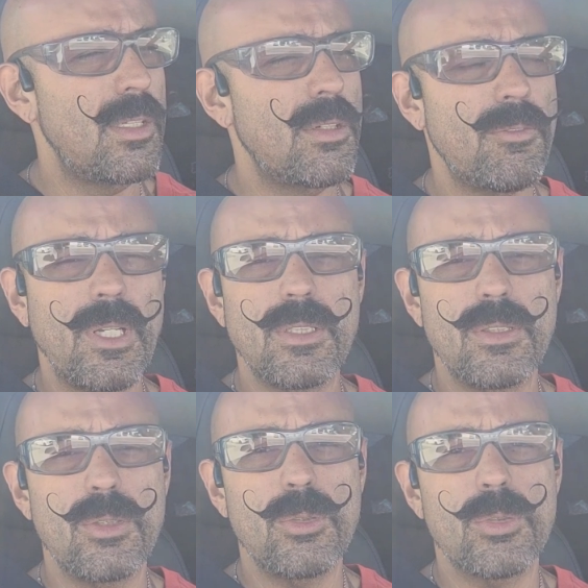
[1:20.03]
that you're afraid to
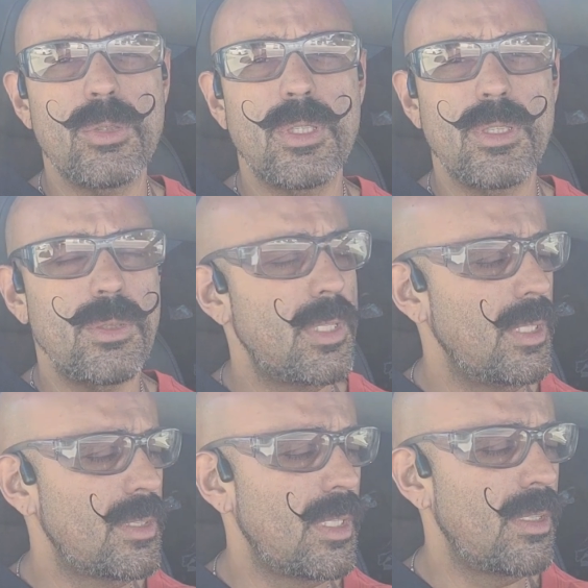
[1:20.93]
do so you can do
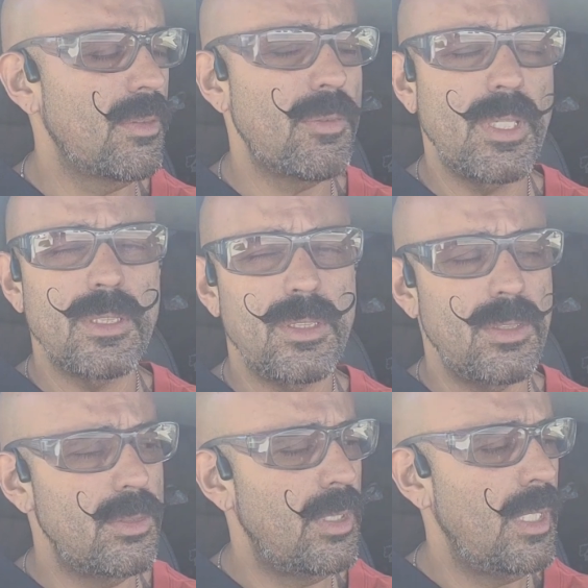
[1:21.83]
things that you're afraid to
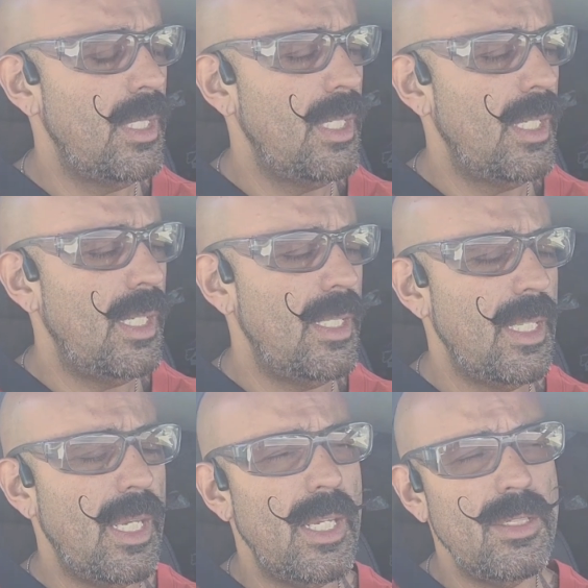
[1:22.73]
do,
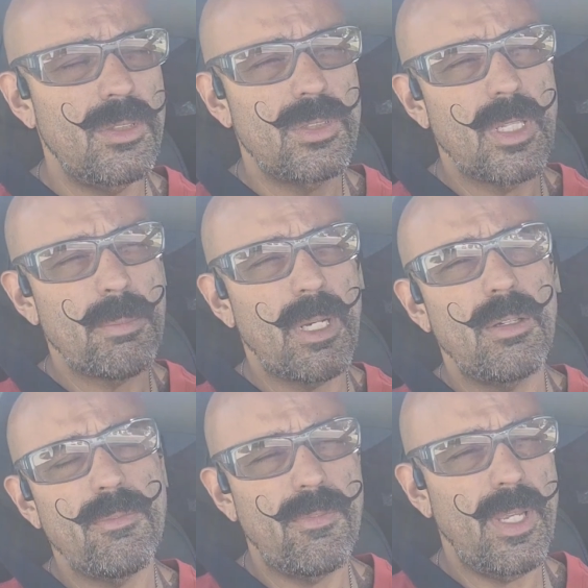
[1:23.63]
and that you step
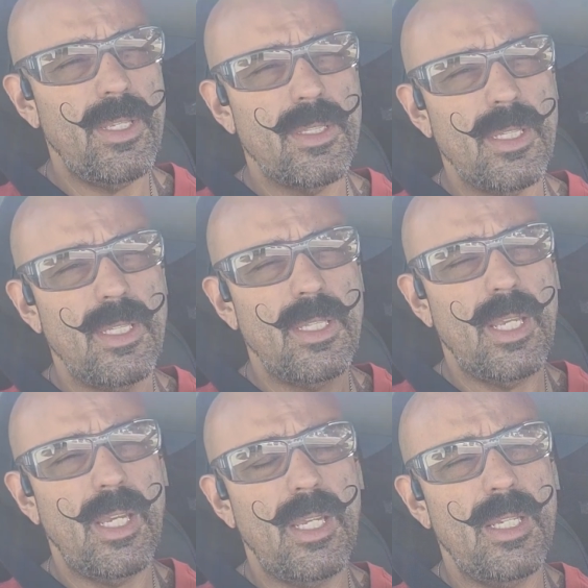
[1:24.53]
out in faith, and
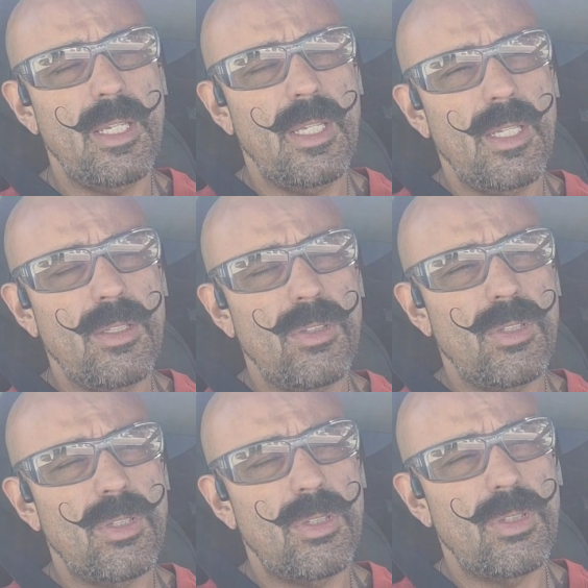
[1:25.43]
that, you
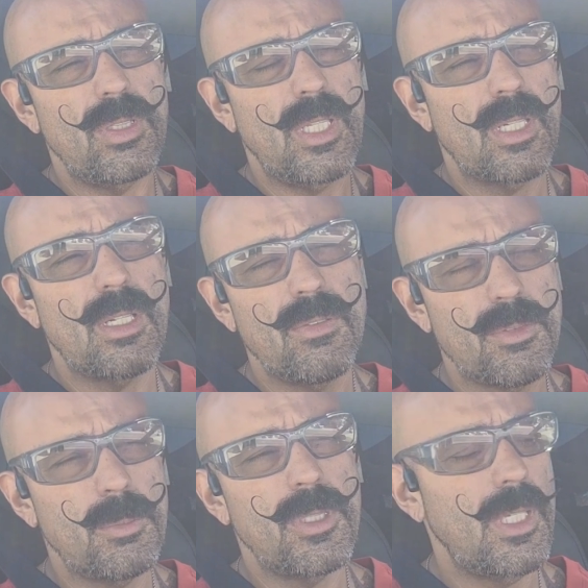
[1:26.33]
know, get
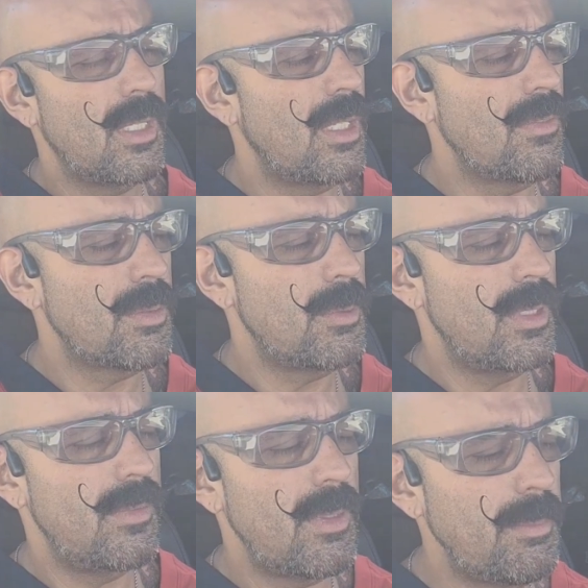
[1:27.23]
comfortable in the
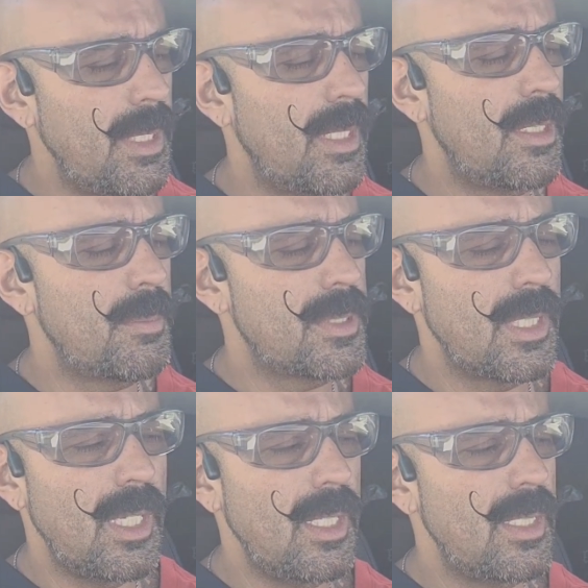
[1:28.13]
uncomfortable. And if I'm being 100%